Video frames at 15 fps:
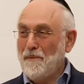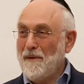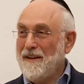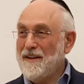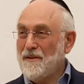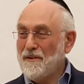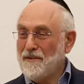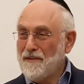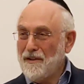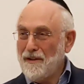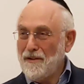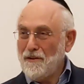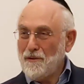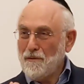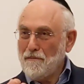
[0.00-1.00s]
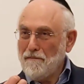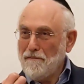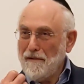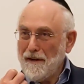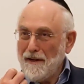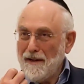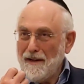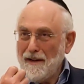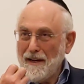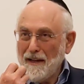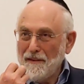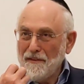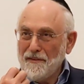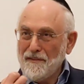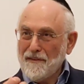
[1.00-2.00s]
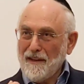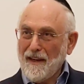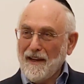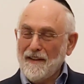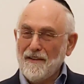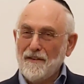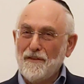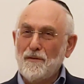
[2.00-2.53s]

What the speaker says: We continue to really understand,